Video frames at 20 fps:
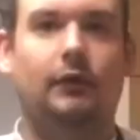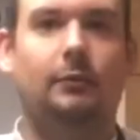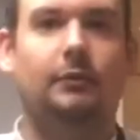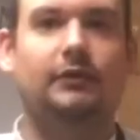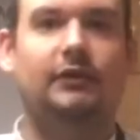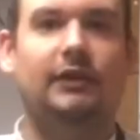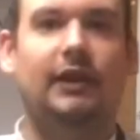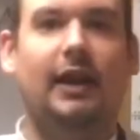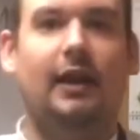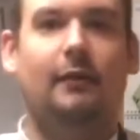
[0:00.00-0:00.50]
we'll
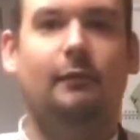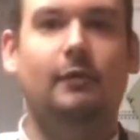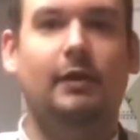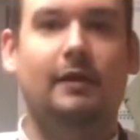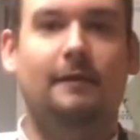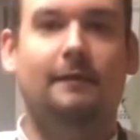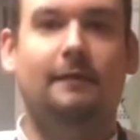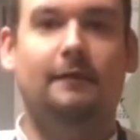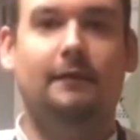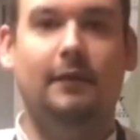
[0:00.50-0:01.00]
start
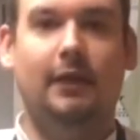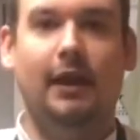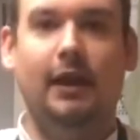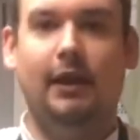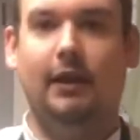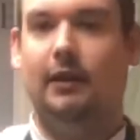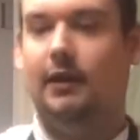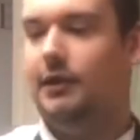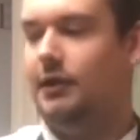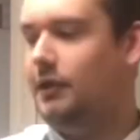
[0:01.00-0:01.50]
with the
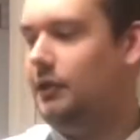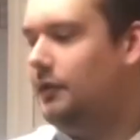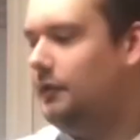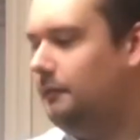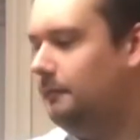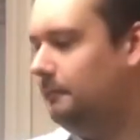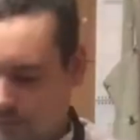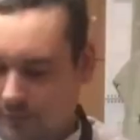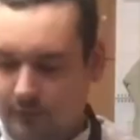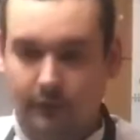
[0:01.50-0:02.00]
English.
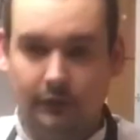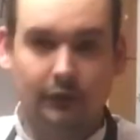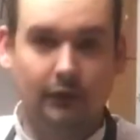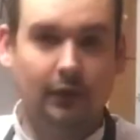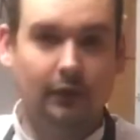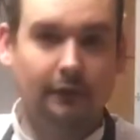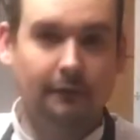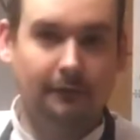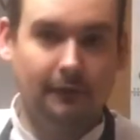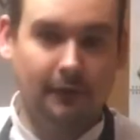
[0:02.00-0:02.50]

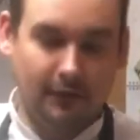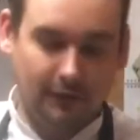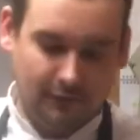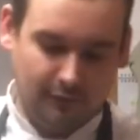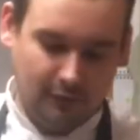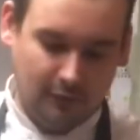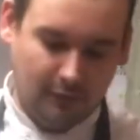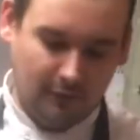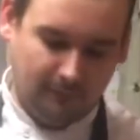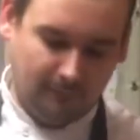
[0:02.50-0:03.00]
So first
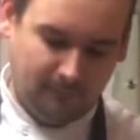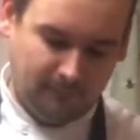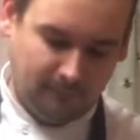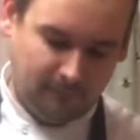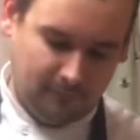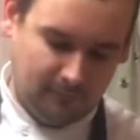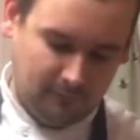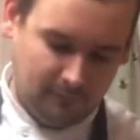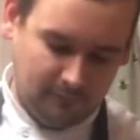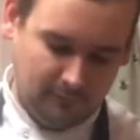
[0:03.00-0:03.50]
off,
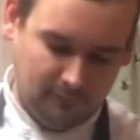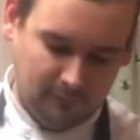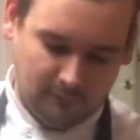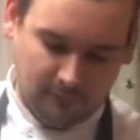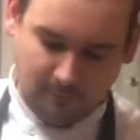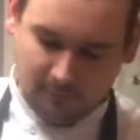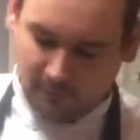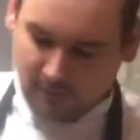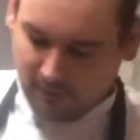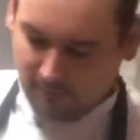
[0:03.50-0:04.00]

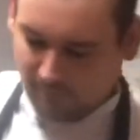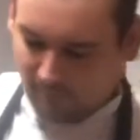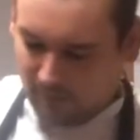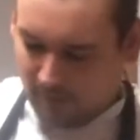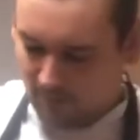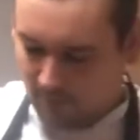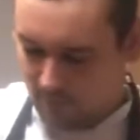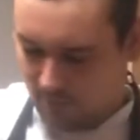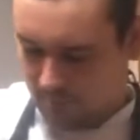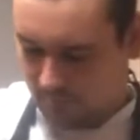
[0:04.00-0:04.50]
plain
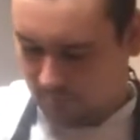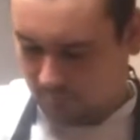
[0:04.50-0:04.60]
flour.